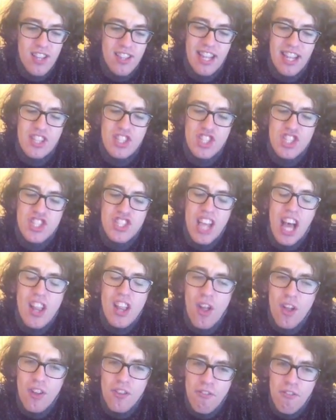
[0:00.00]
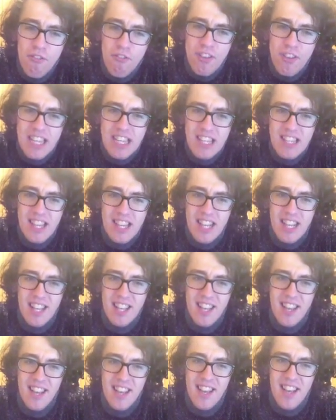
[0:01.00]
that salon
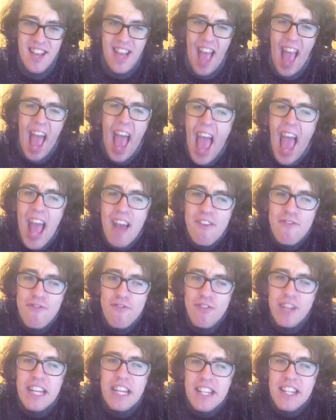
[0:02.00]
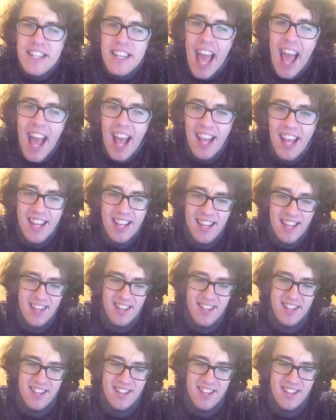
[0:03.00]
feeling every day.